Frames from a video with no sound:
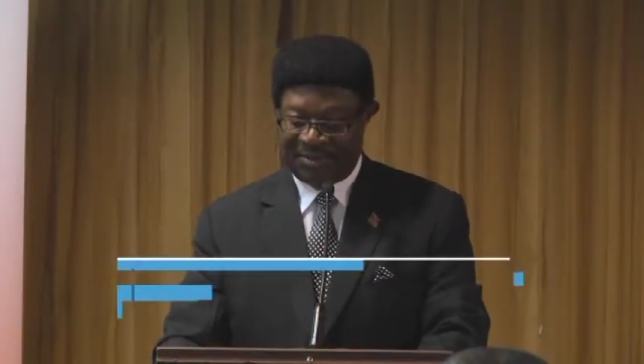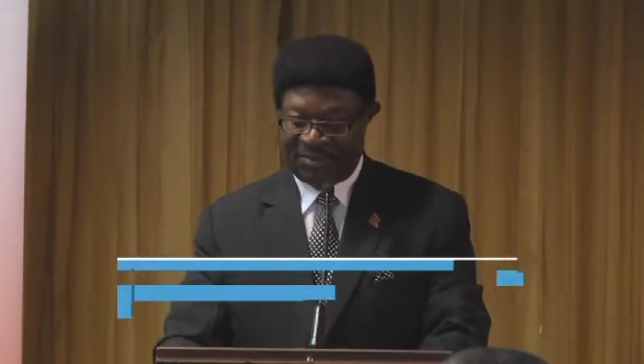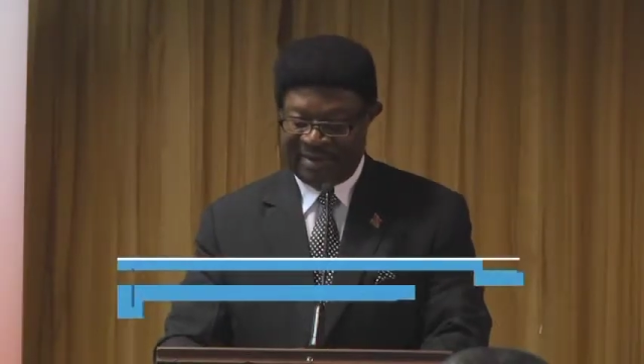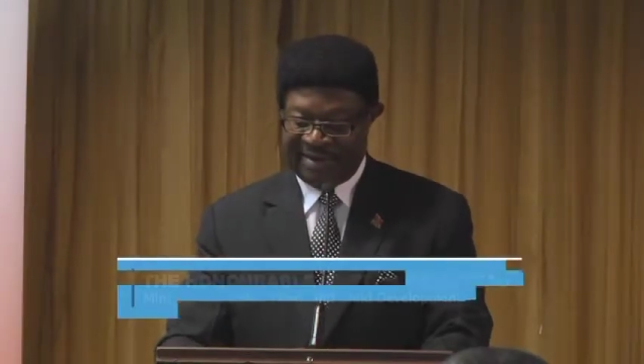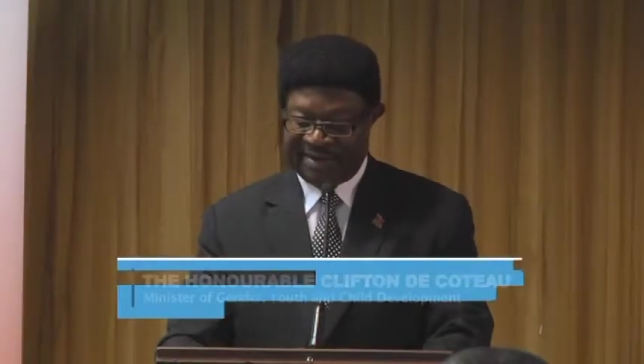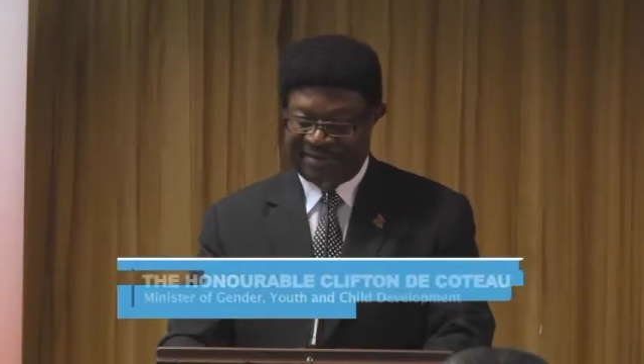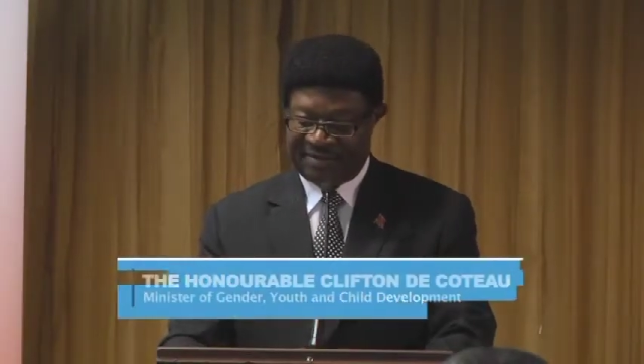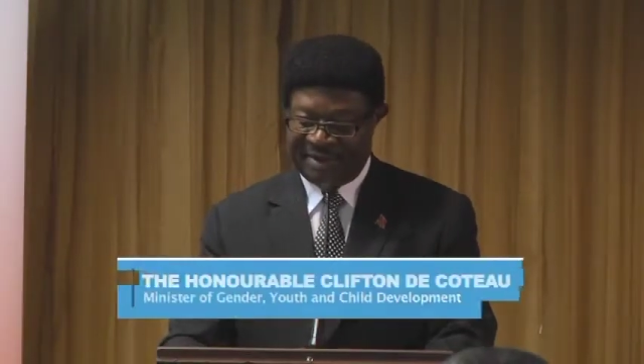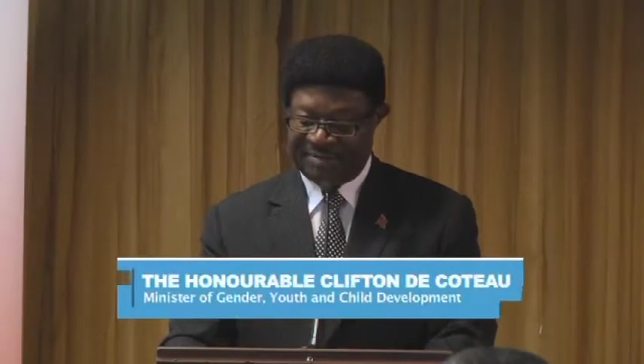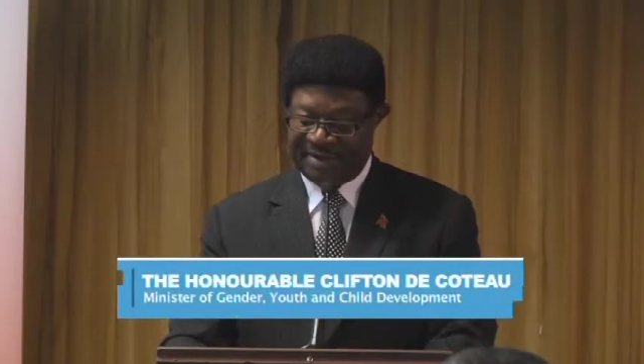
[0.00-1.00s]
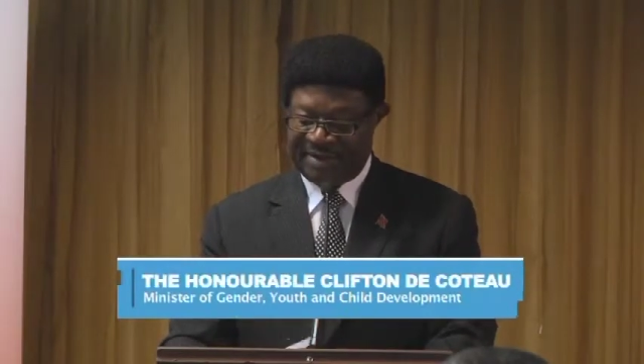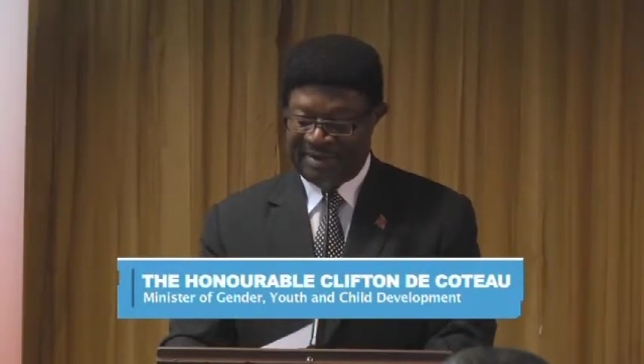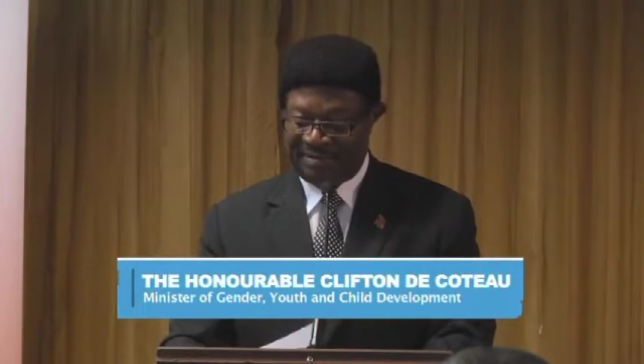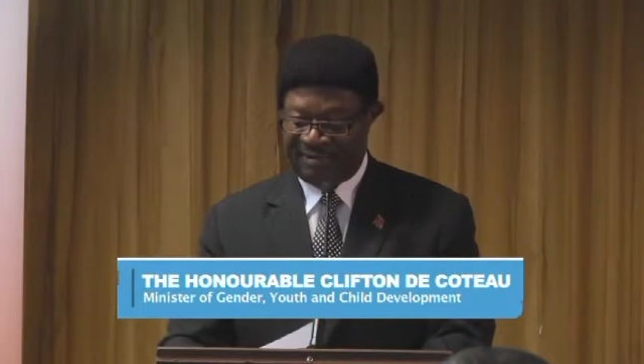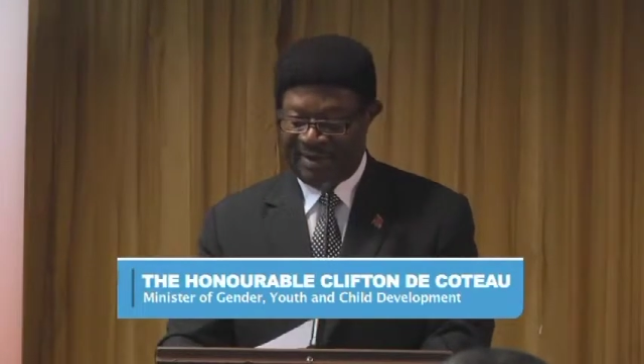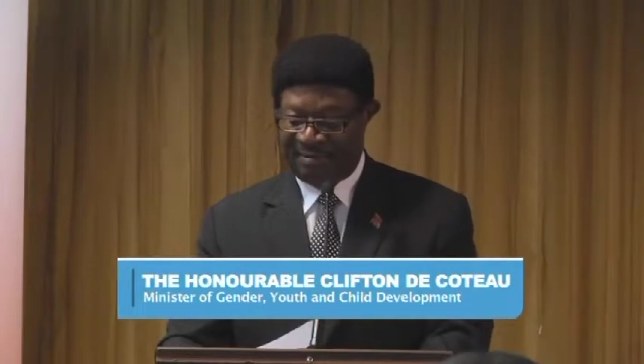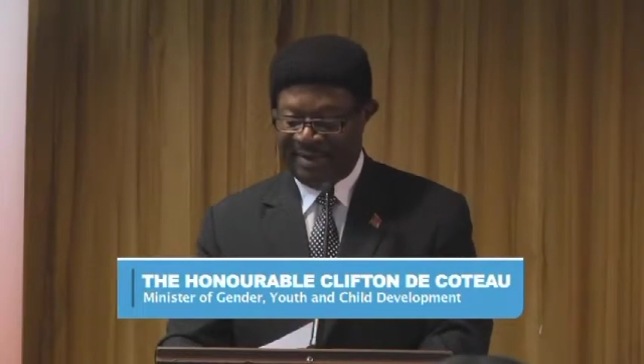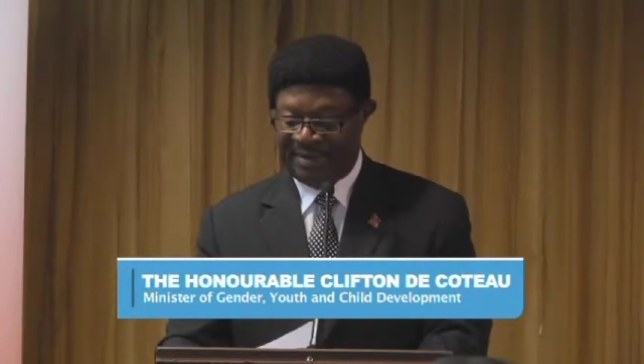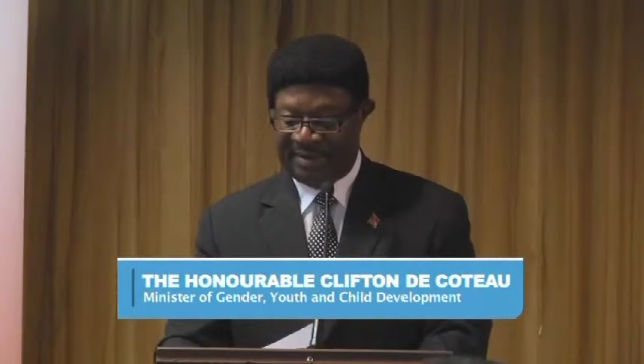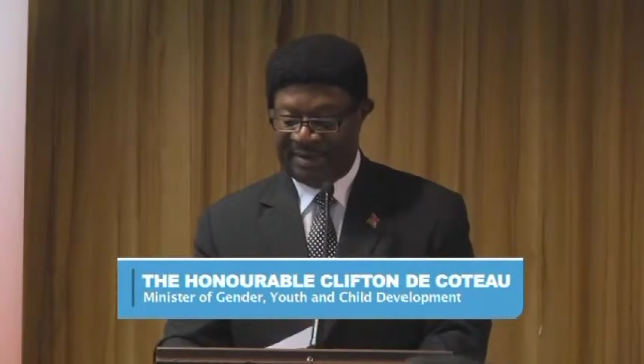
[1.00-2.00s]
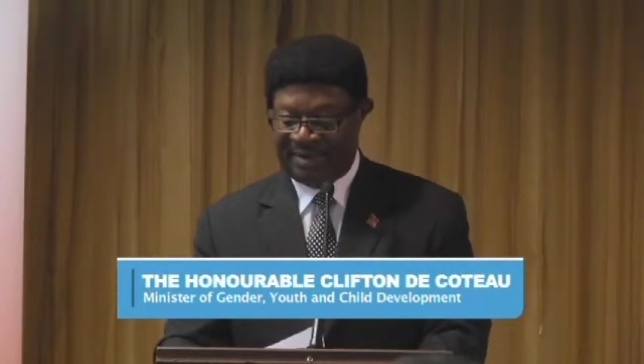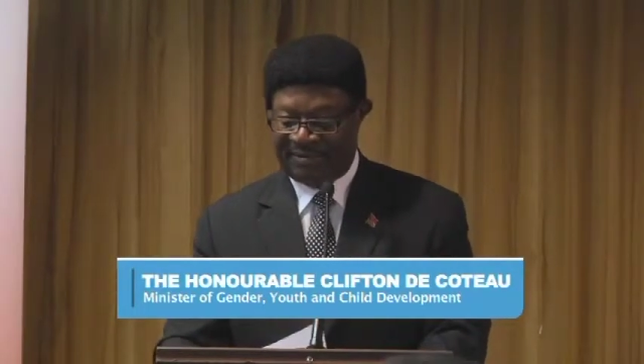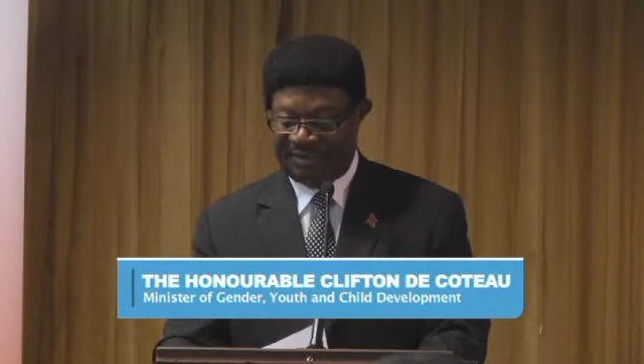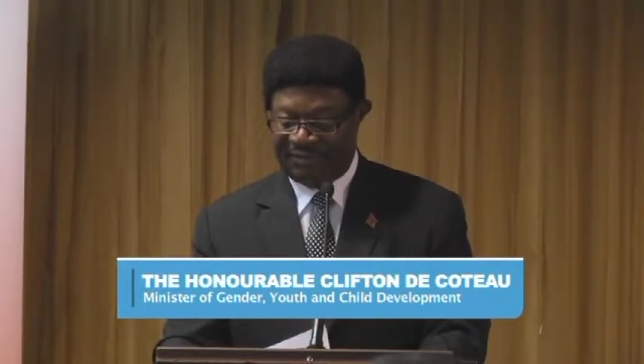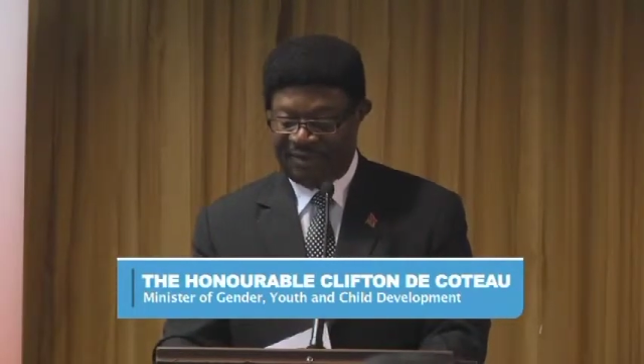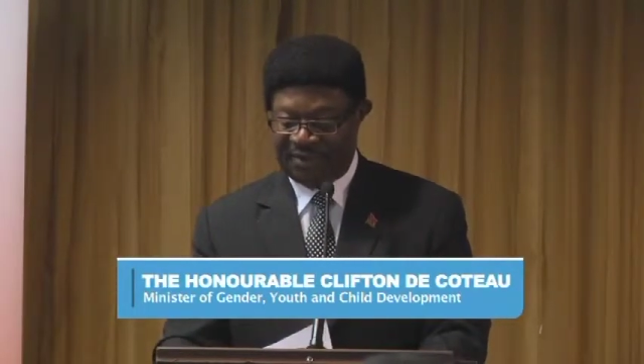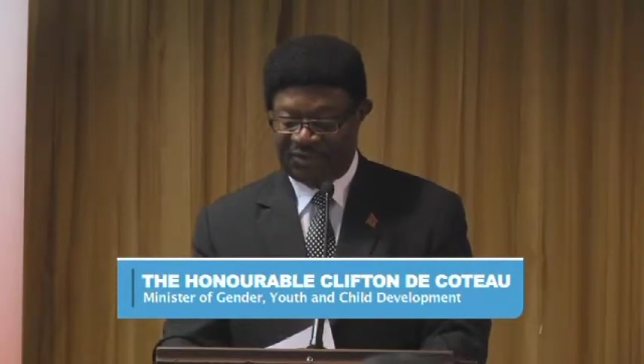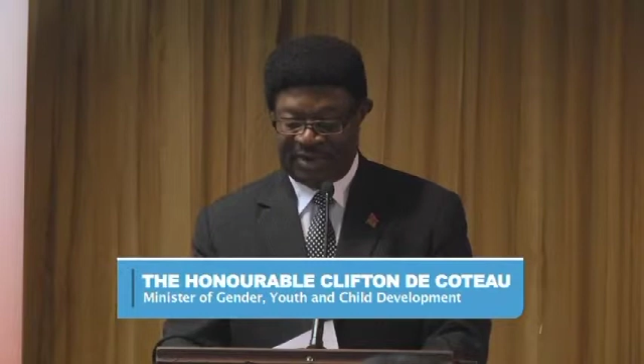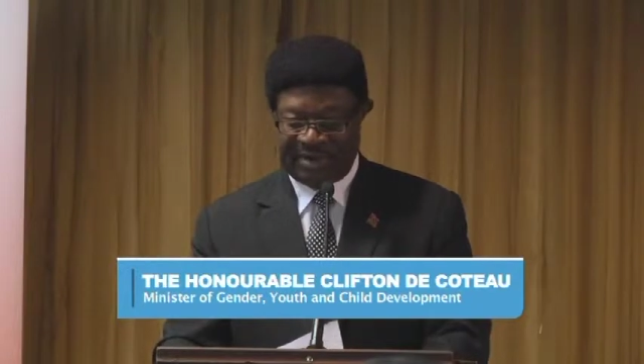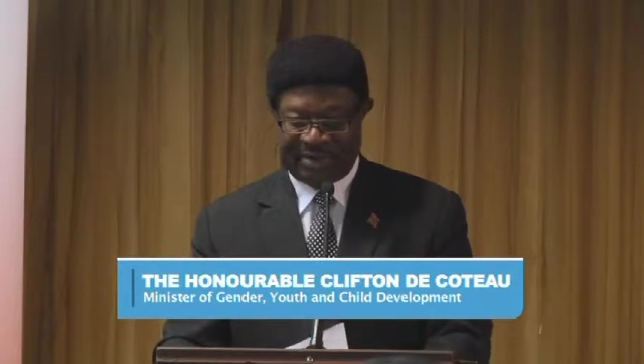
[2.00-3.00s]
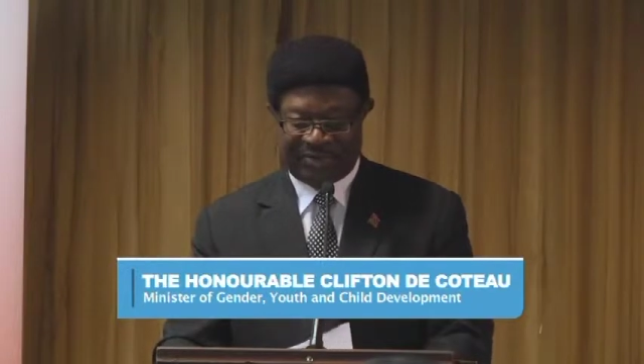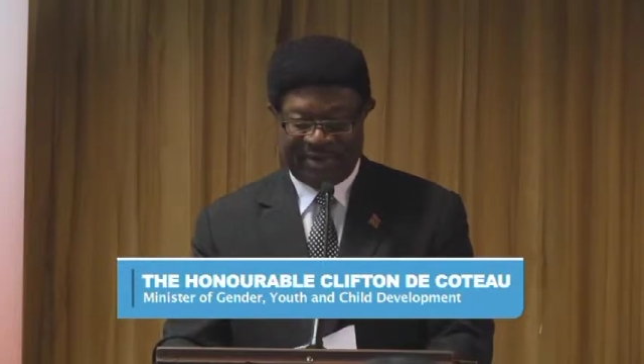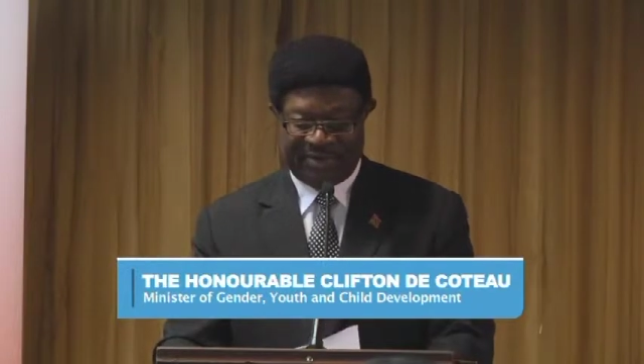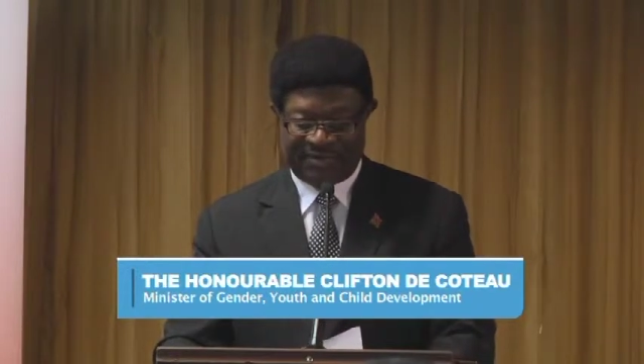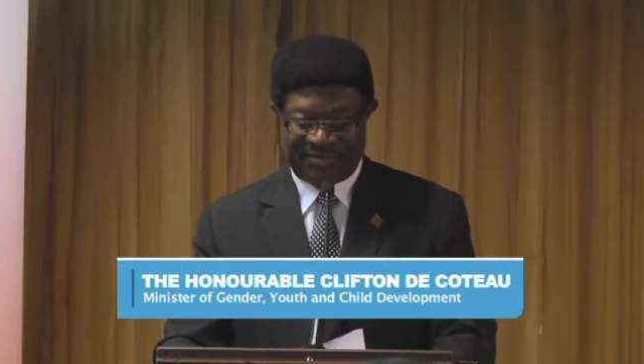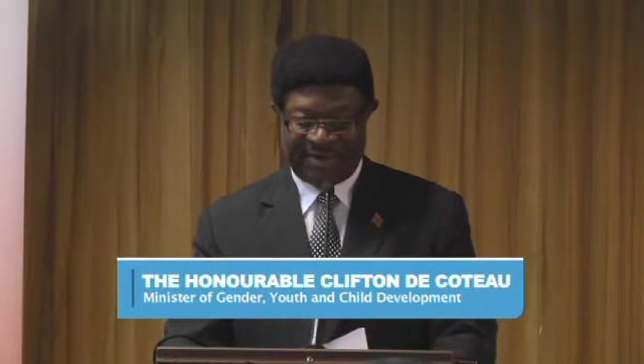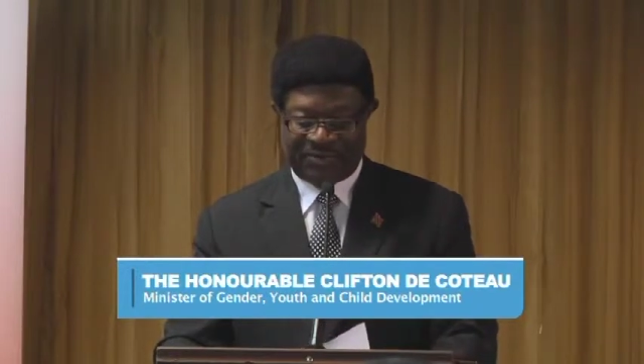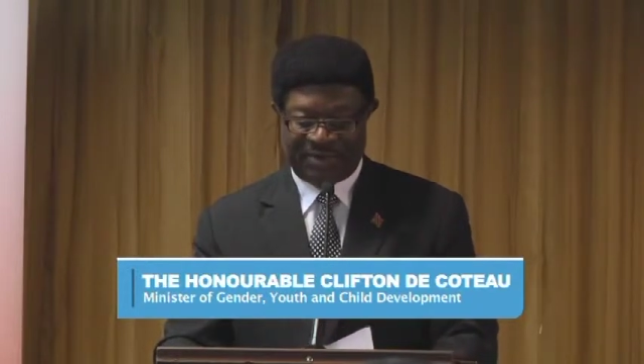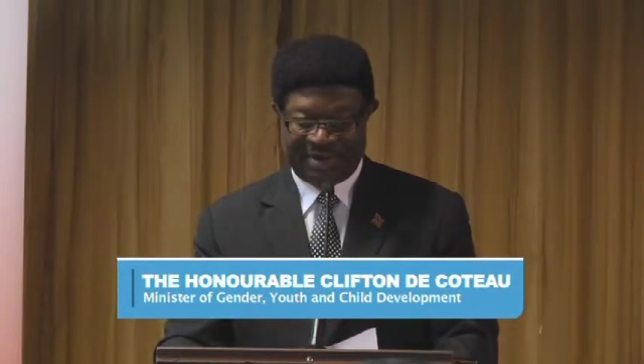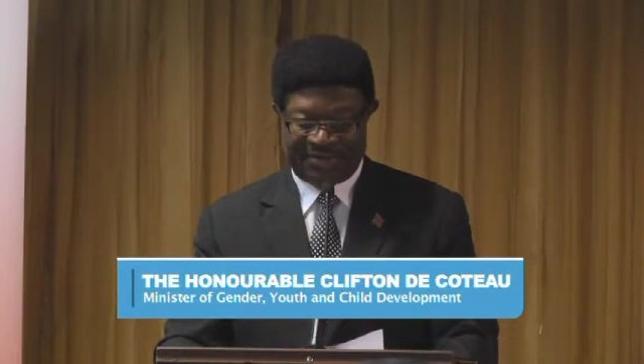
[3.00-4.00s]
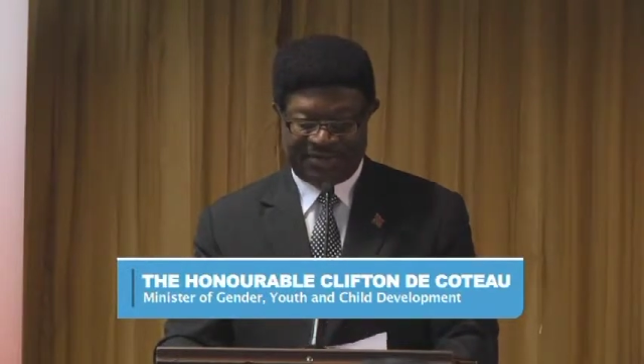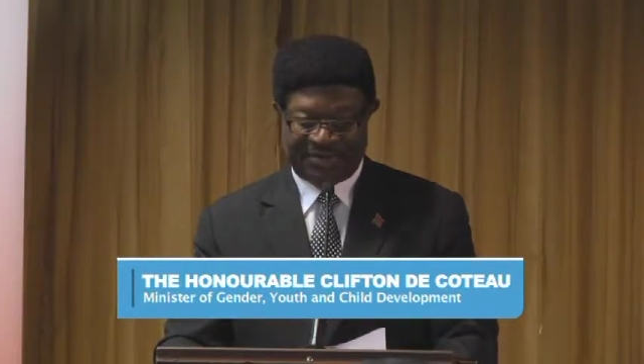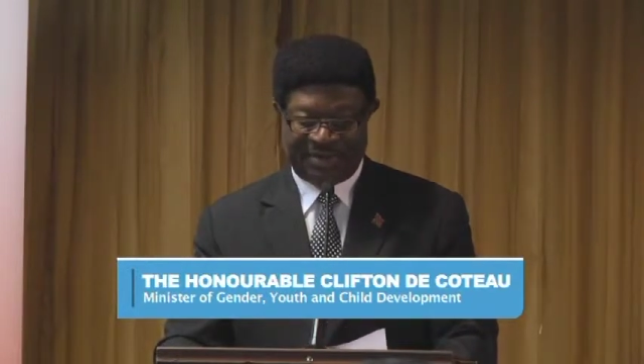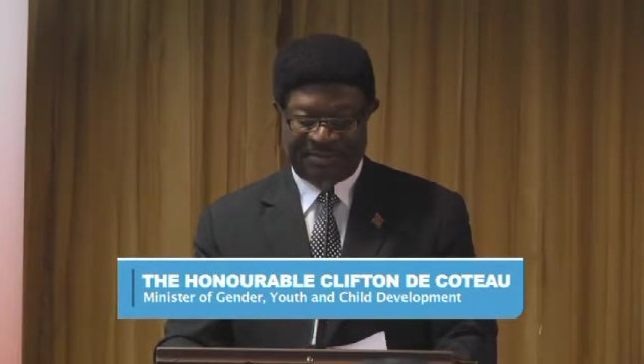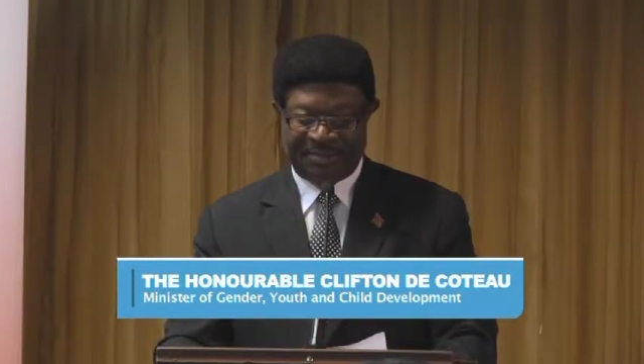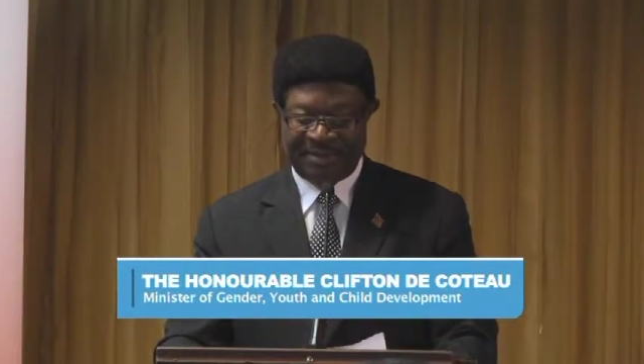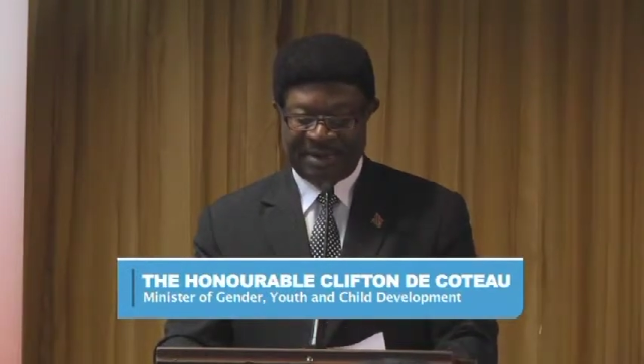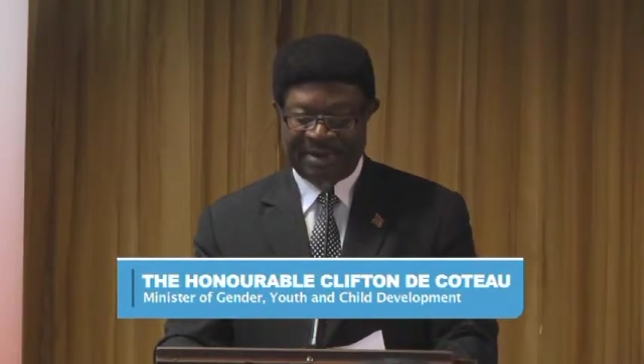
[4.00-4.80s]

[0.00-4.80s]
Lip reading: we take a step in the development of a functional and cohesive networking system